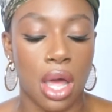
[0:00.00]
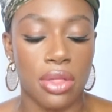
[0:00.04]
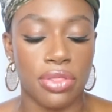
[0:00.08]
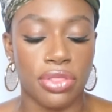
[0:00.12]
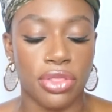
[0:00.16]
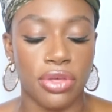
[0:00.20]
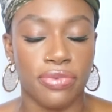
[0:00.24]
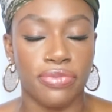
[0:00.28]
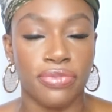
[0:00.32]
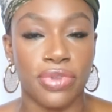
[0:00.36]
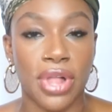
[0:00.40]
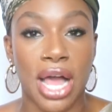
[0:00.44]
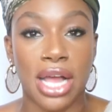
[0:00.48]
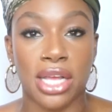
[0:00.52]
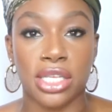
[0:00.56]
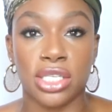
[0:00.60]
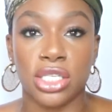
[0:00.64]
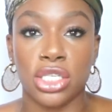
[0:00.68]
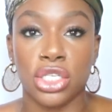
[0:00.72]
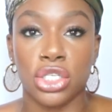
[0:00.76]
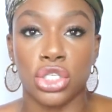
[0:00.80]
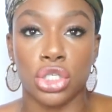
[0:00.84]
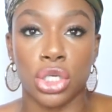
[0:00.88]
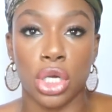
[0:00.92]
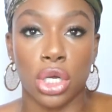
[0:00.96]
the
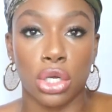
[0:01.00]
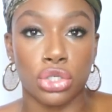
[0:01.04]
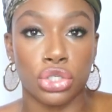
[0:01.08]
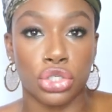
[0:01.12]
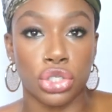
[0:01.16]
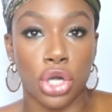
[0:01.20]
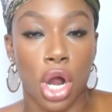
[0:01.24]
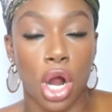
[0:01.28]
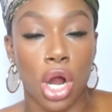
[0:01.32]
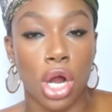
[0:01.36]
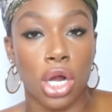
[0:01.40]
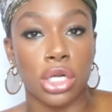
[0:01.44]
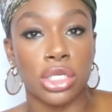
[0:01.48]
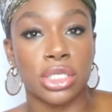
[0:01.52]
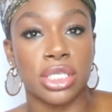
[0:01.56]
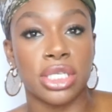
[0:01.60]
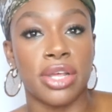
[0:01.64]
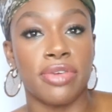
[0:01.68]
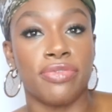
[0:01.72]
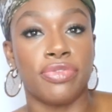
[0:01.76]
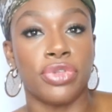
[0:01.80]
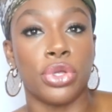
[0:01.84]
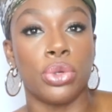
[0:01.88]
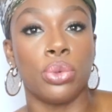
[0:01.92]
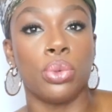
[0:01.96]
Flaxseed Gel Jars
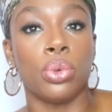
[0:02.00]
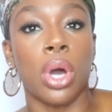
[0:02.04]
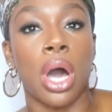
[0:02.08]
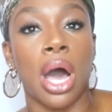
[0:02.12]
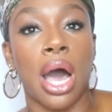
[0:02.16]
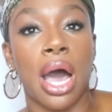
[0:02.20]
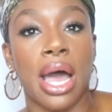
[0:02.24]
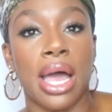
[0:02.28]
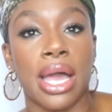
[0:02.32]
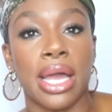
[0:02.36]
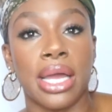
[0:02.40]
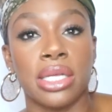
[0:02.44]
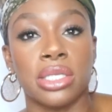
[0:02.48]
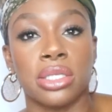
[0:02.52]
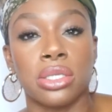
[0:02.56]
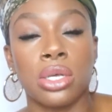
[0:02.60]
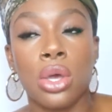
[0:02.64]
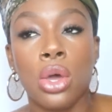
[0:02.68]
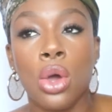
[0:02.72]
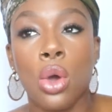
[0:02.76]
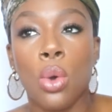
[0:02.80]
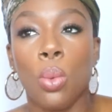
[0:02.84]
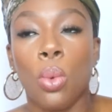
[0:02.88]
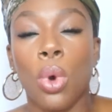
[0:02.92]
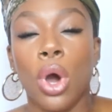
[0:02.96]
if you guys
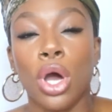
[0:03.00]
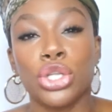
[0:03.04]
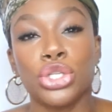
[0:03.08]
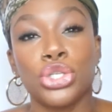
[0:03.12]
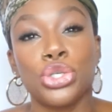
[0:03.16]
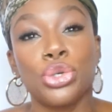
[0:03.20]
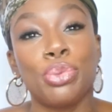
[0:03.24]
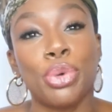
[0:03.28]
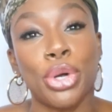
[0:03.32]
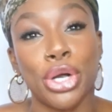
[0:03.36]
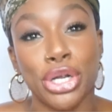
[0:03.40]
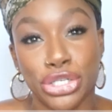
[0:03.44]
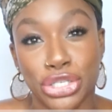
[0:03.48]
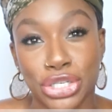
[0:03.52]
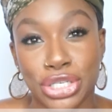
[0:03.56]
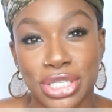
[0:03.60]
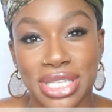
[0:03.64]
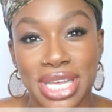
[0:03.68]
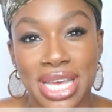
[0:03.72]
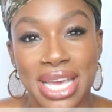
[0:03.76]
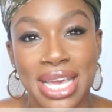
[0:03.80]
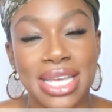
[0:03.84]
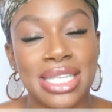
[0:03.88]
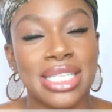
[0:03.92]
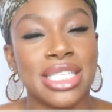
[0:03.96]
want to purchase
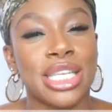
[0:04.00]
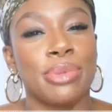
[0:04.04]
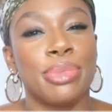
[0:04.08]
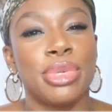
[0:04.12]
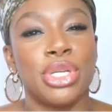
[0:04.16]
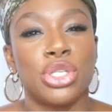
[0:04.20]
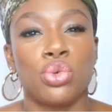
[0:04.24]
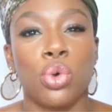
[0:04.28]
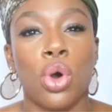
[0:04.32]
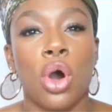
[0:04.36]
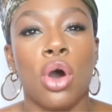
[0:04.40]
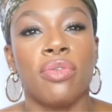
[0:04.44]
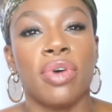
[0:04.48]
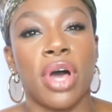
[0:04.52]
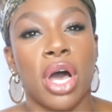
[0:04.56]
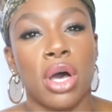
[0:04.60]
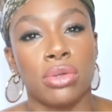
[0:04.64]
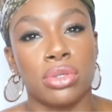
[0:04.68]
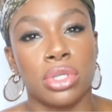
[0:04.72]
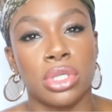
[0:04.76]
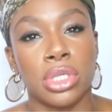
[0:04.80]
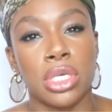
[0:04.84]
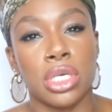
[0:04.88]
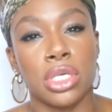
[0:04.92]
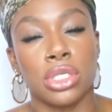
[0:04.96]
it. It's going to be 12
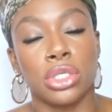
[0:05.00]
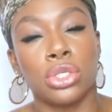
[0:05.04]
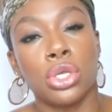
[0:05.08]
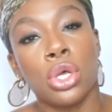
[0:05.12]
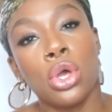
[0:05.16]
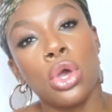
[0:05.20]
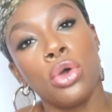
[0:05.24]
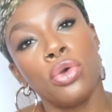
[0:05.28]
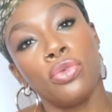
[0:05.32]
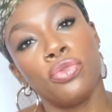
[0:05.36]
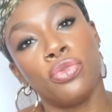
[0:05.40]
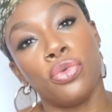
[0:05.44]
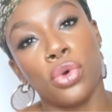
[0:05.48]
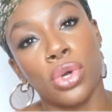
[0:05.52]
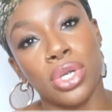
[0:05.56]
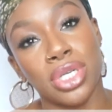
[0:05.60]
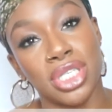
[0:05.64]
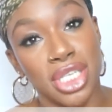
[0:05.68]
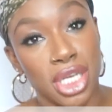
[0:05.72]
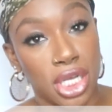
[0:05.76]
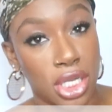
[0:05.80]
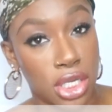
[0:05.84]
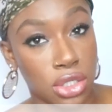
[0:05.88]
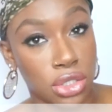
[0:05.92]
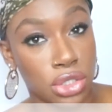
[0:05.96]
ounces for
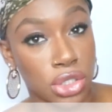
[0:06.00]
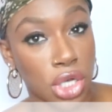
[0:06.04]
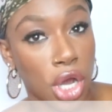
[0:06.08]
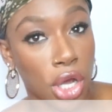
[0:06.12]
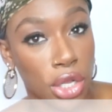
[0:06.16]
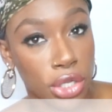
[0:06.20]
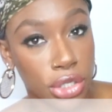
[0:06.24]
$10.